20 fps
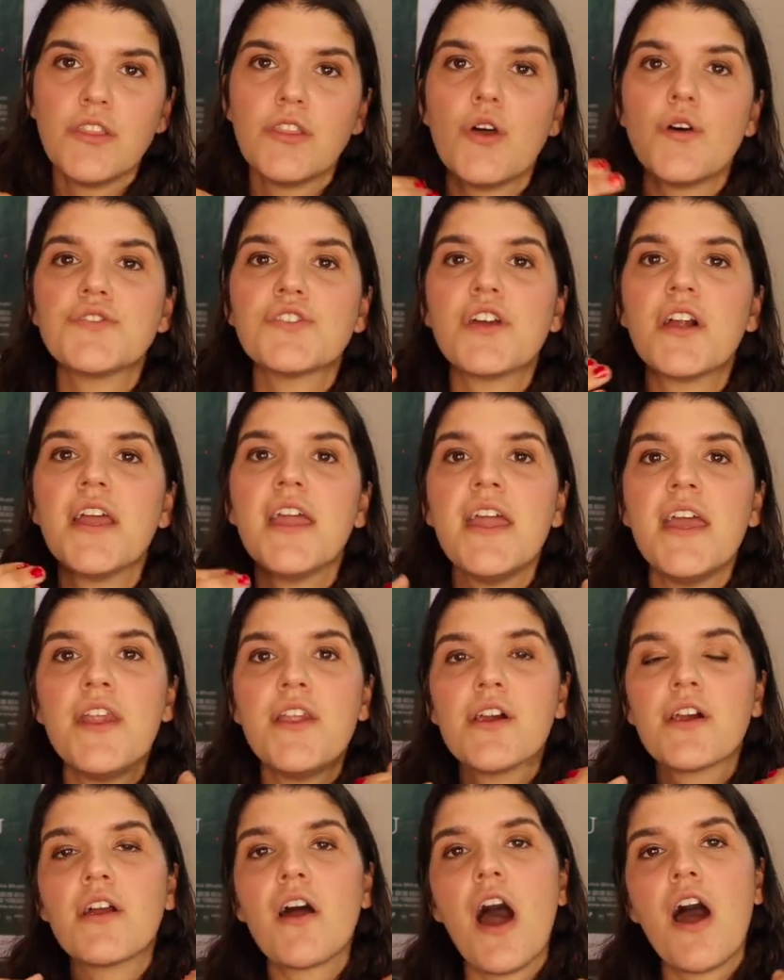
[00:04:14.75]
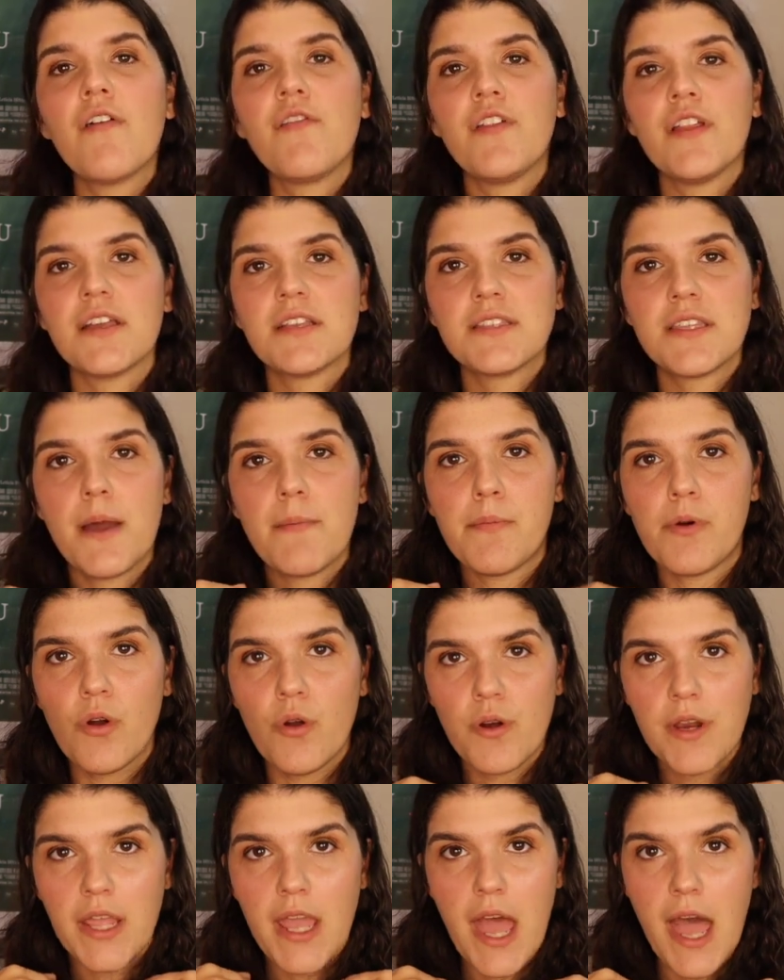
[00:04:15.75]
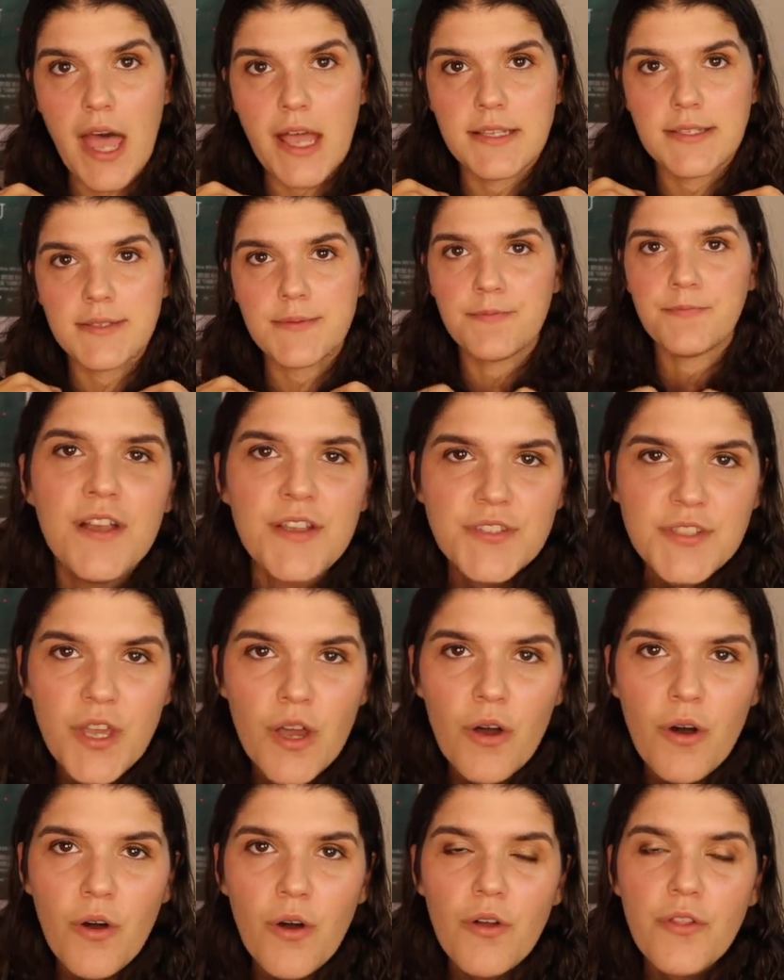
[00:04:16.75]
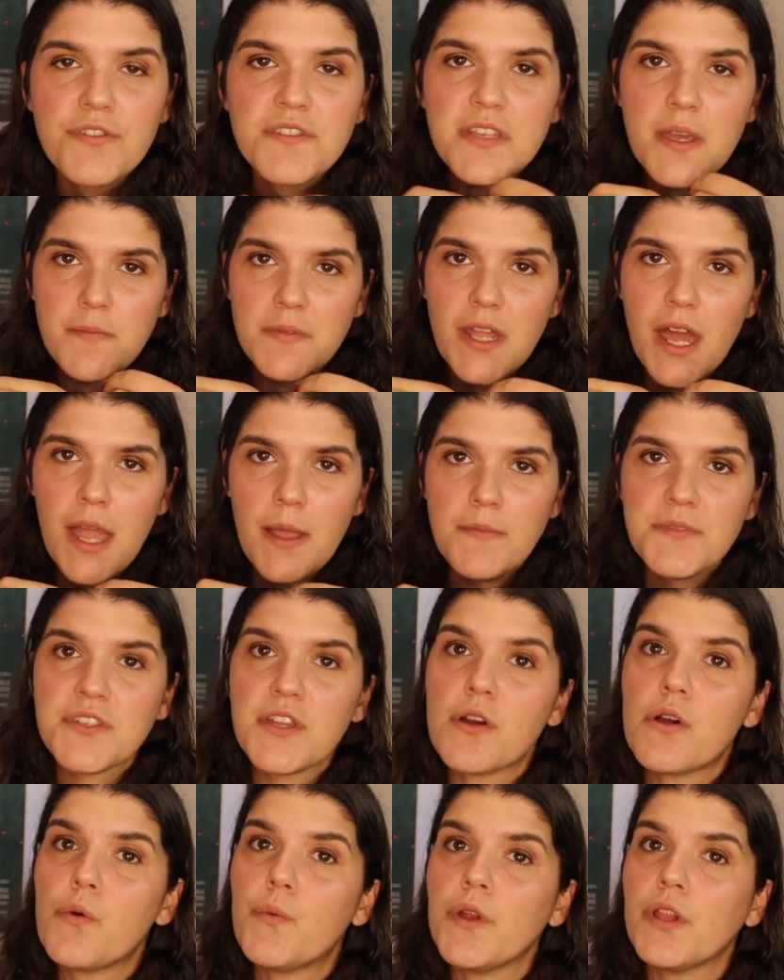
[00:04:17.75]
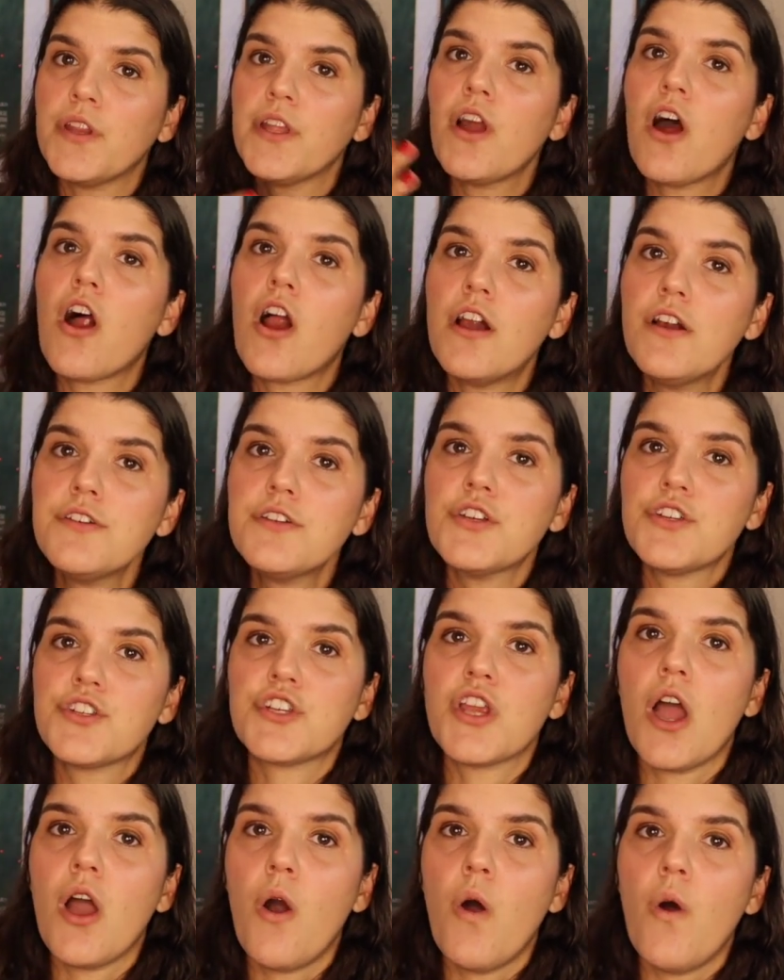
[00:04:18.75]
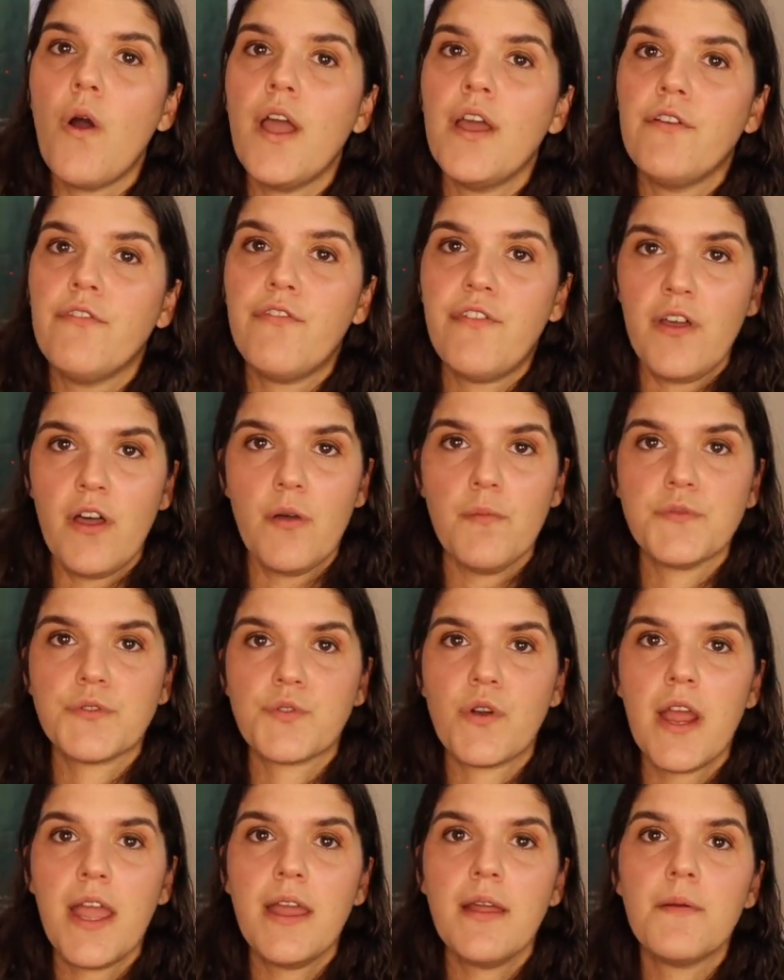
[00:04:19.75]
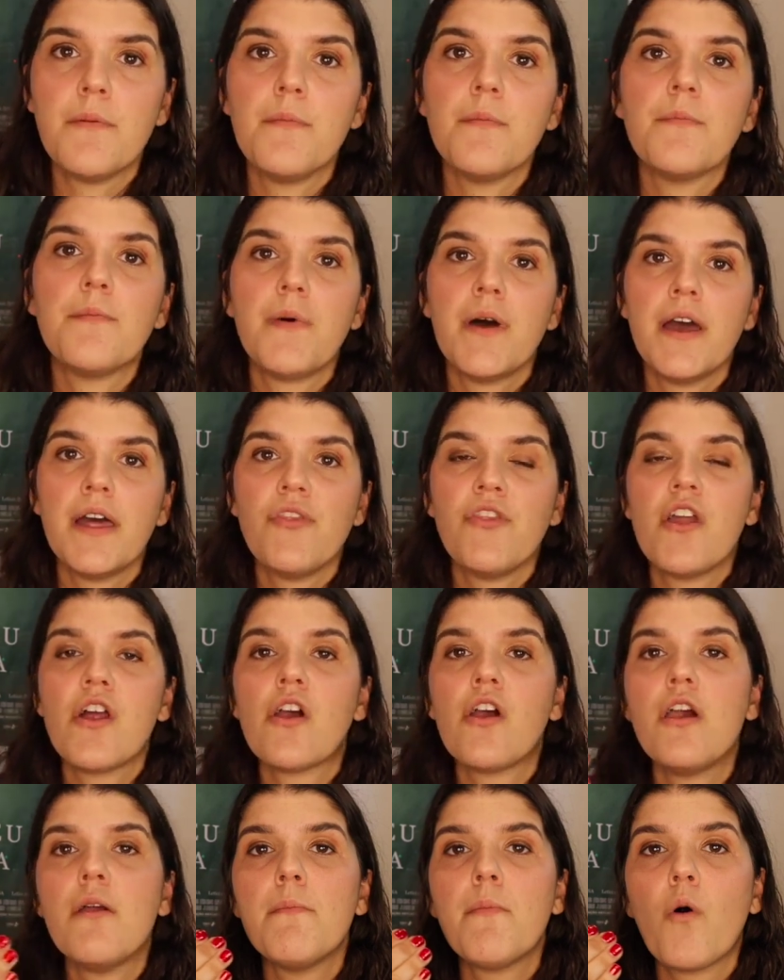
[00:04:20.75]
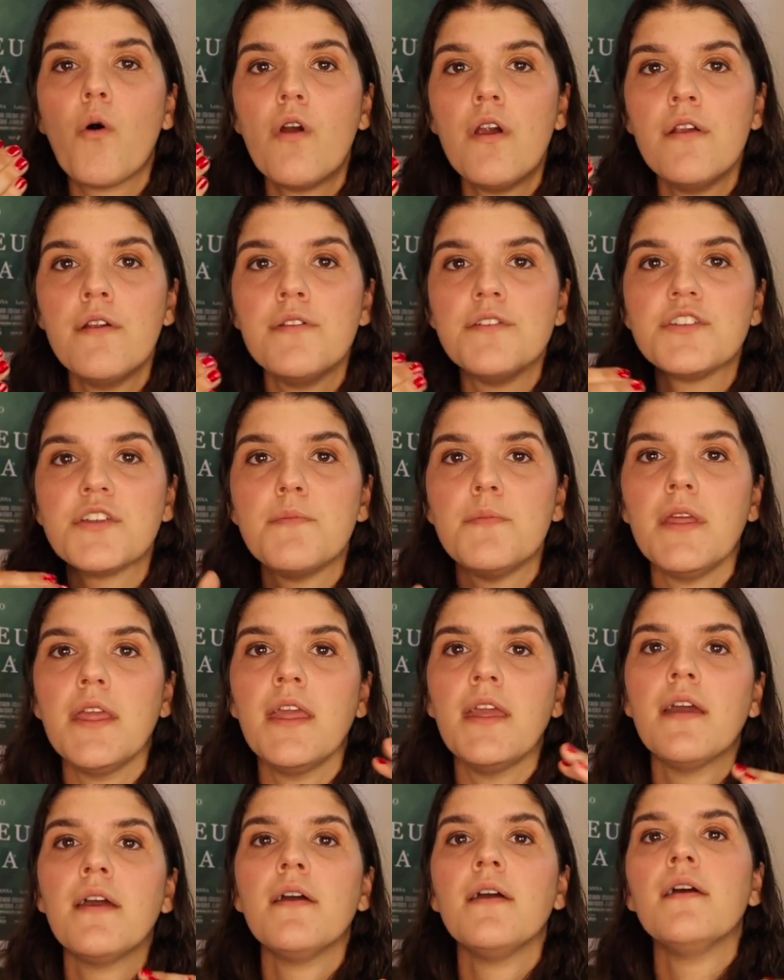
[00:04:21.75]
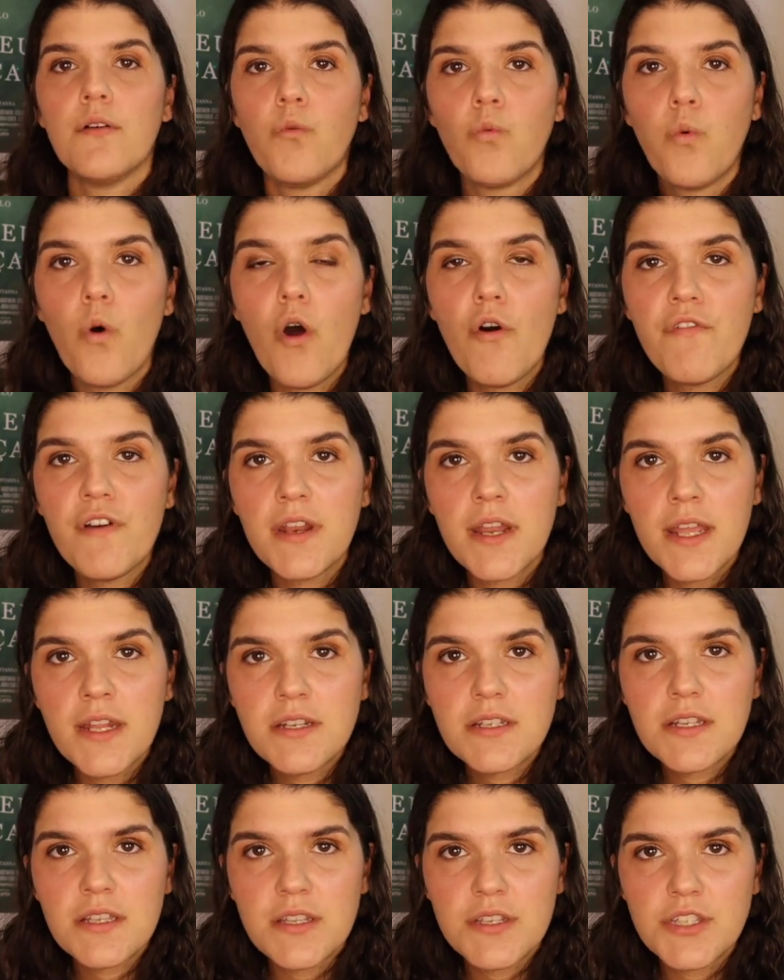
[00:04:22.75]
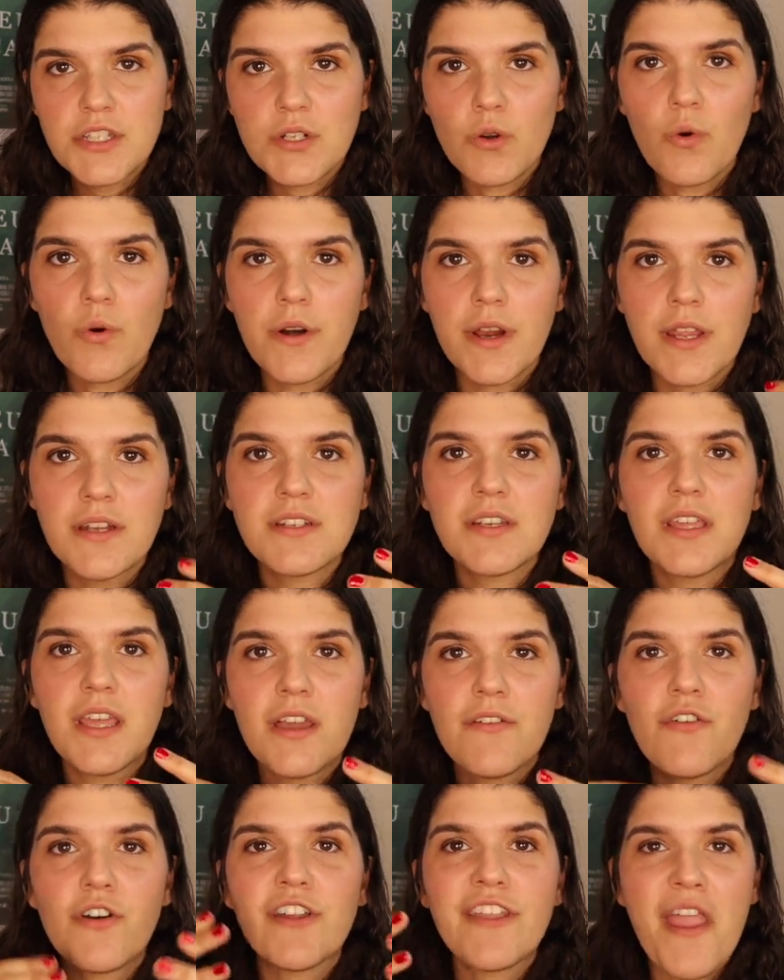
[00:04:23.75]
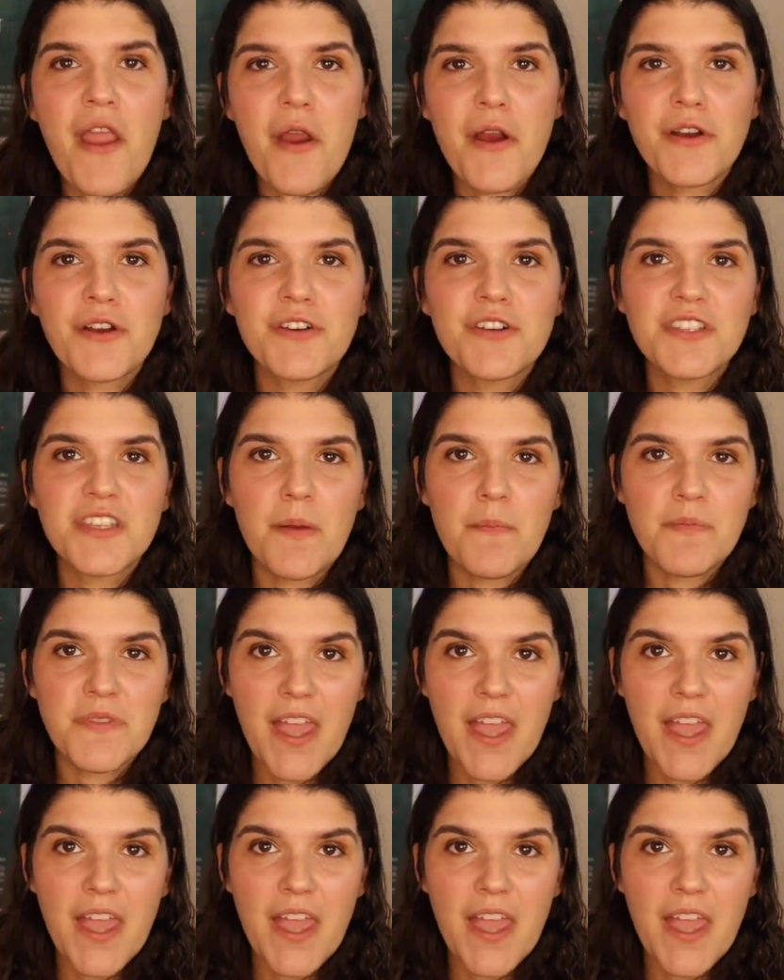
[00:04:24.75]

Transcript: Those are inner conflicts that Brody has. So sometimes they're really hard to show in films, right? But they're important to be woven into the story to give our character some